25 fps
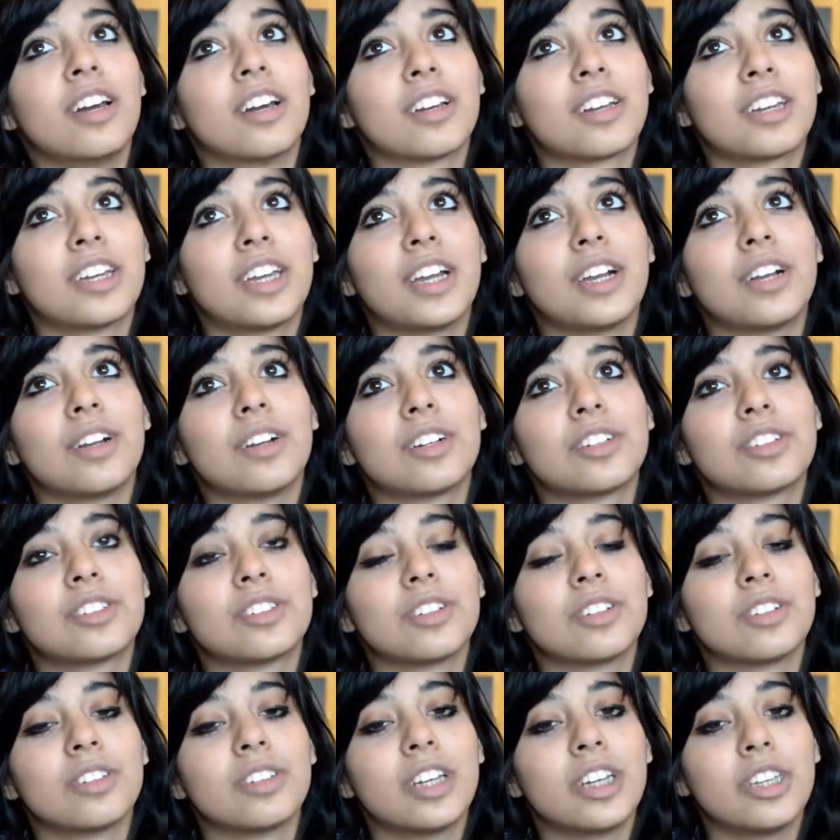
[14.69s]
a
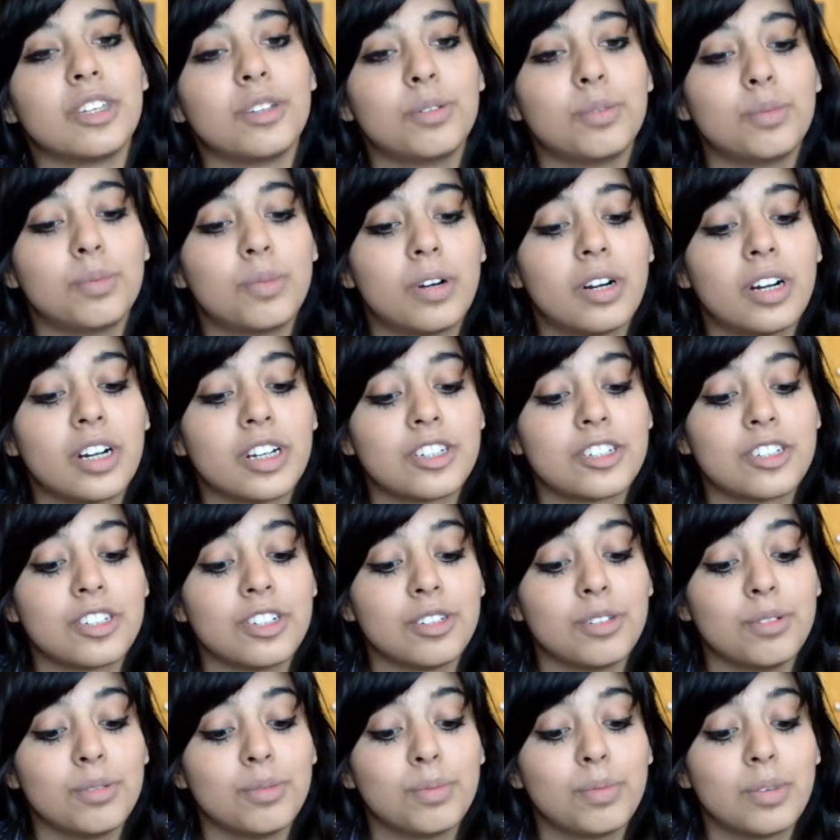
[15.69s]
character that you watch
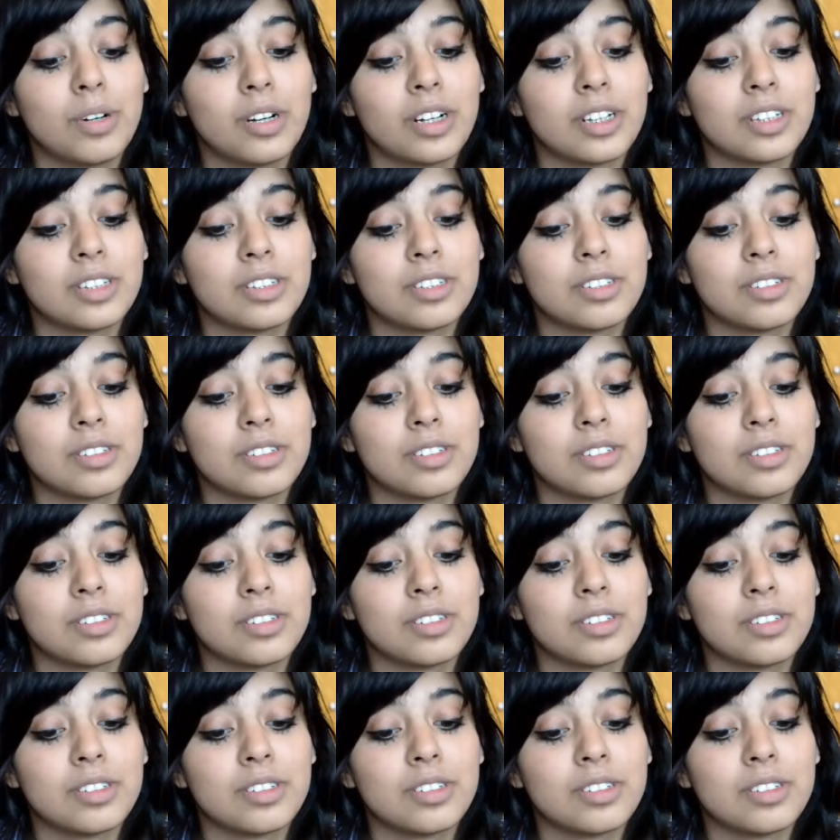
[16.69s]
and you want